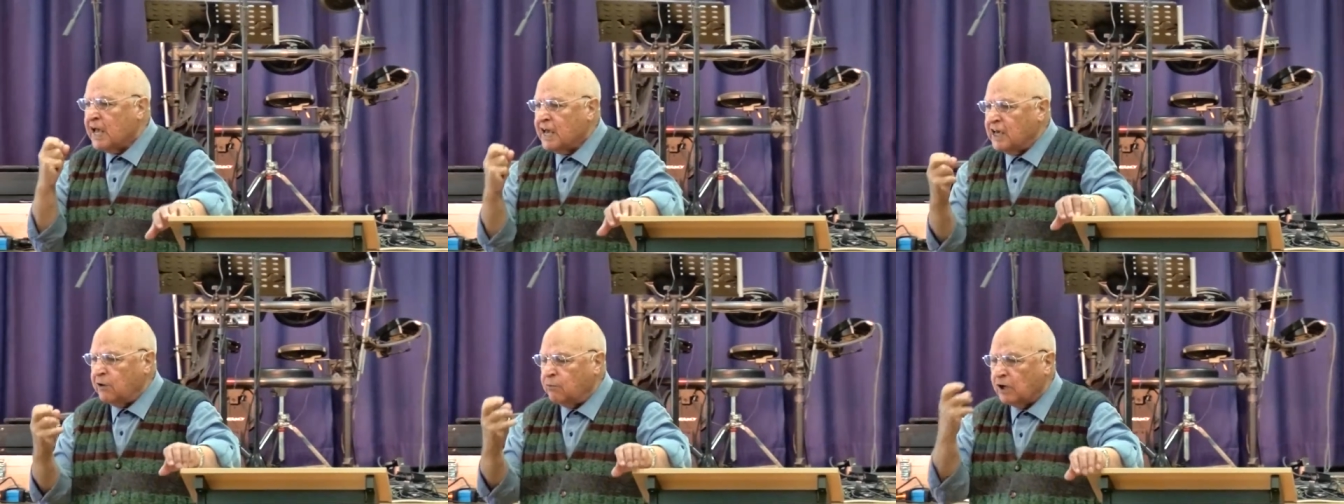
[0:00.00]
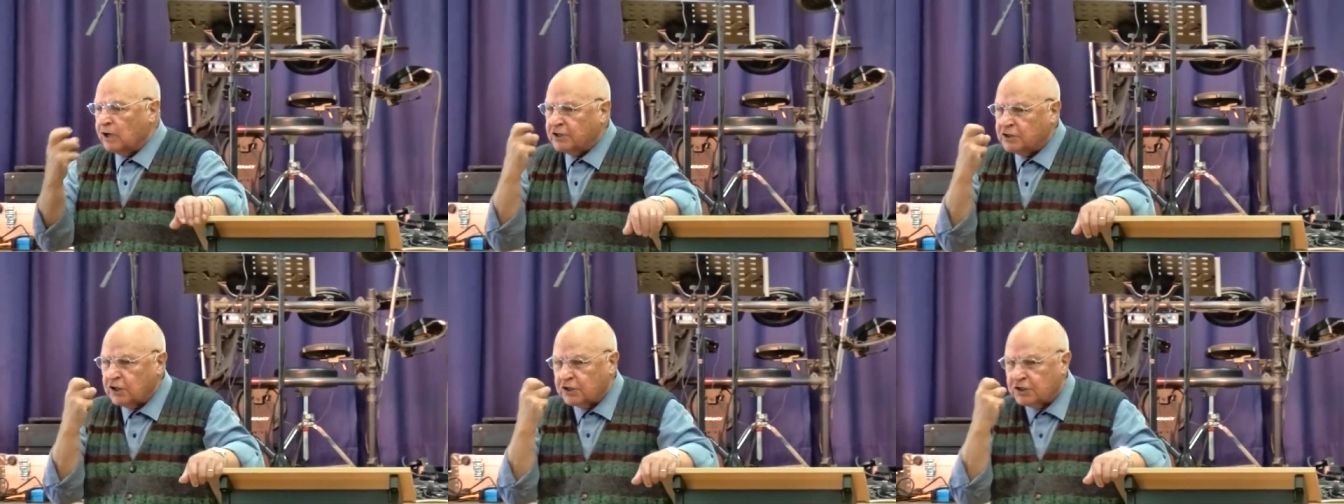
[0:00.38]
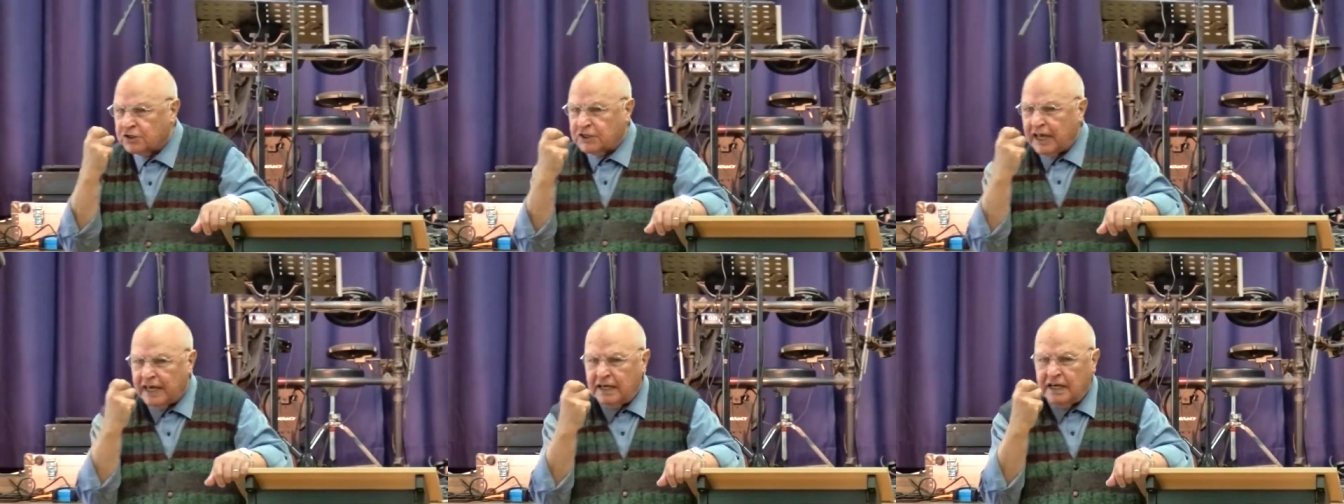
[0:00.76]
He was
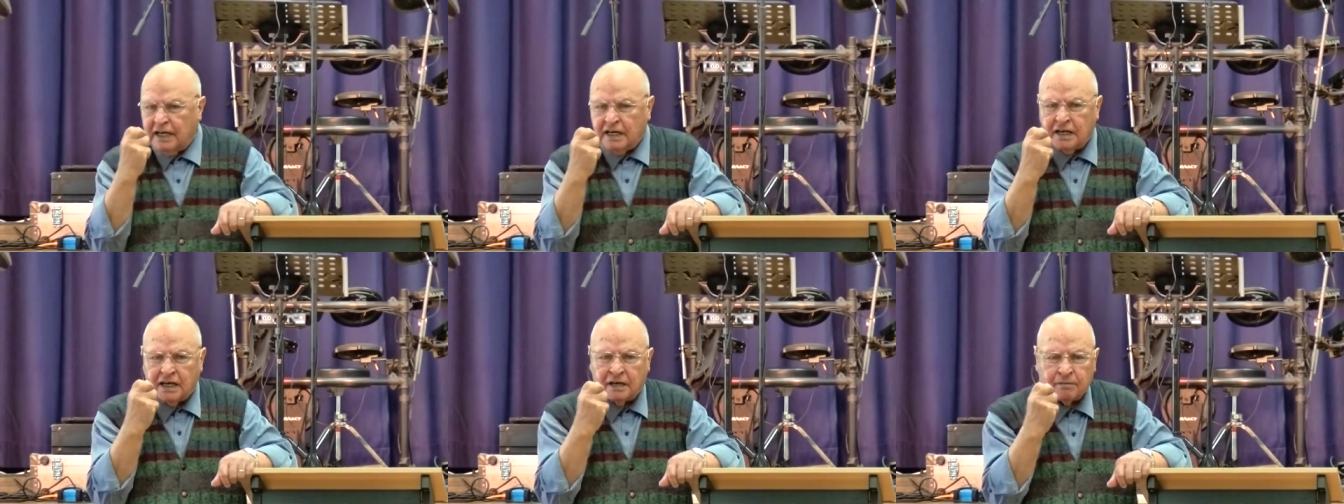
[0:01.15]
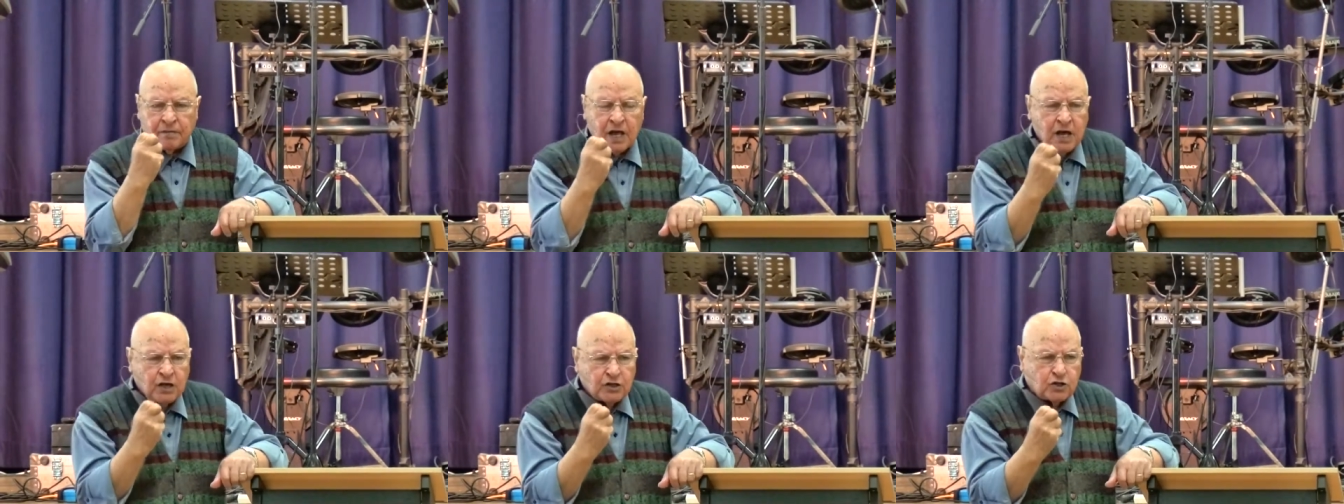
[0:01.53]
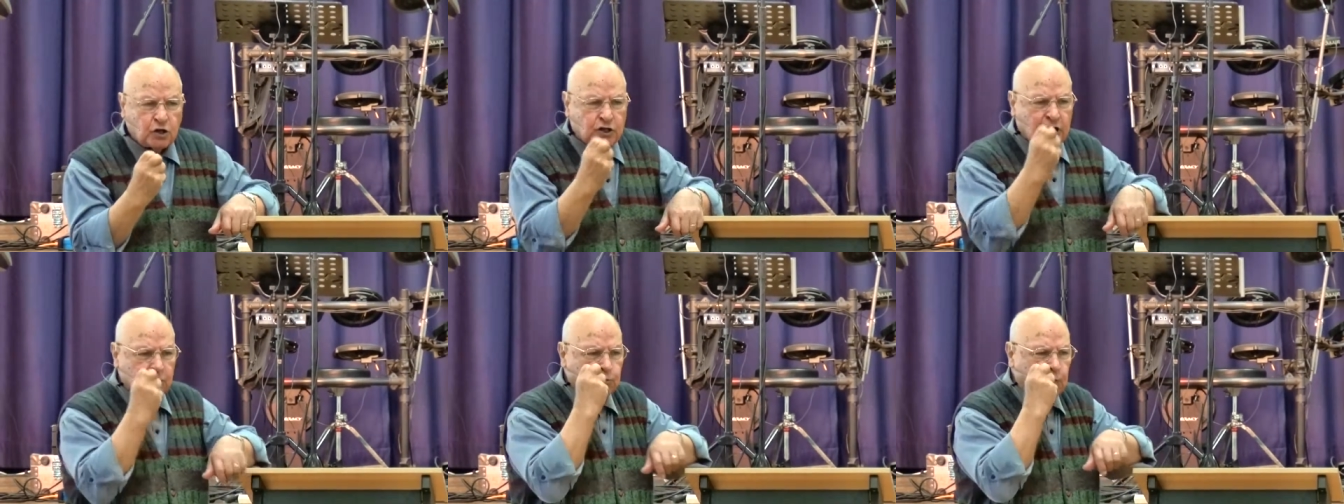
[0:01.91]
sustaining them
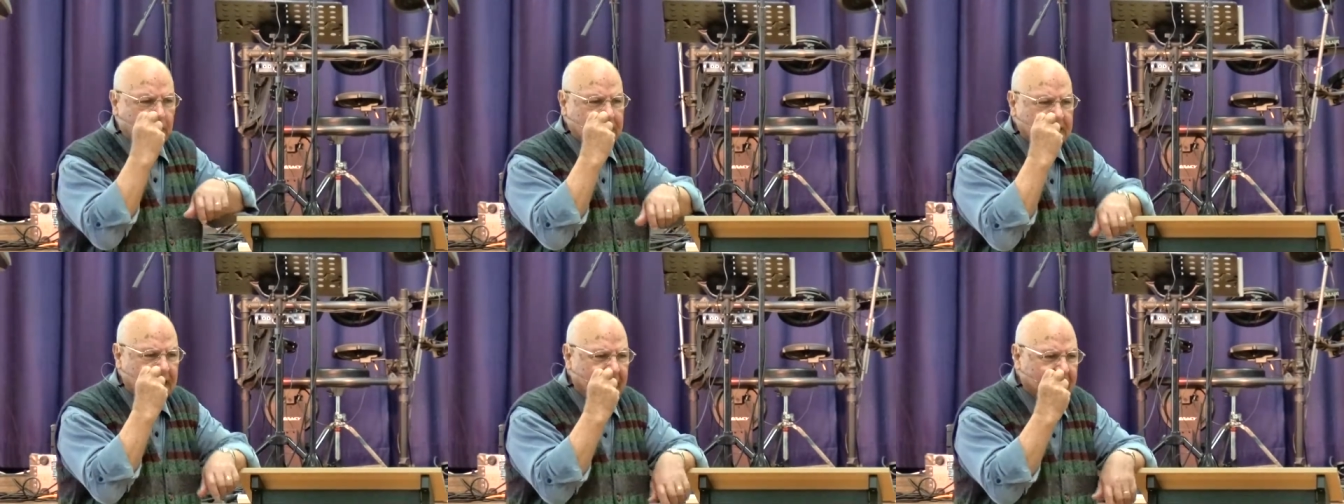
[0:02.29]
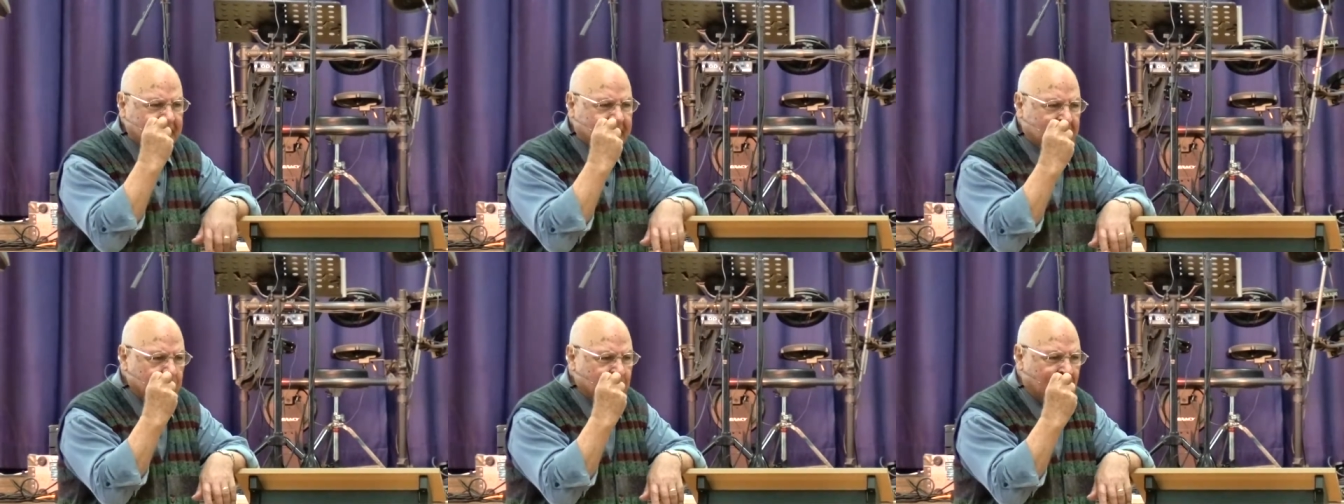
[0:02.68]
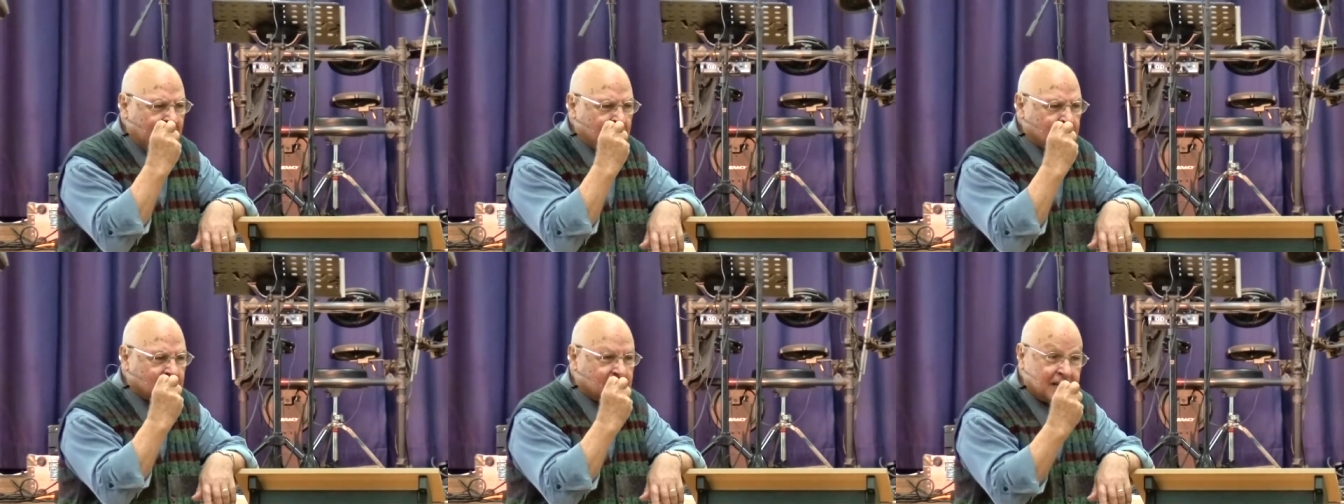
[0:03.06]
so that when they came
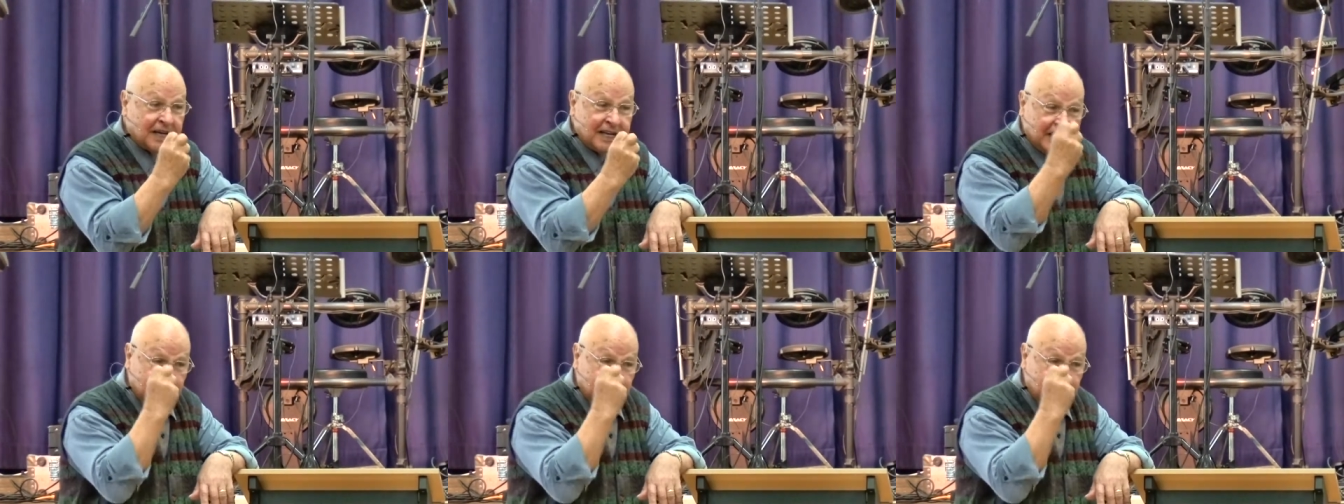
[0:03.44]
out,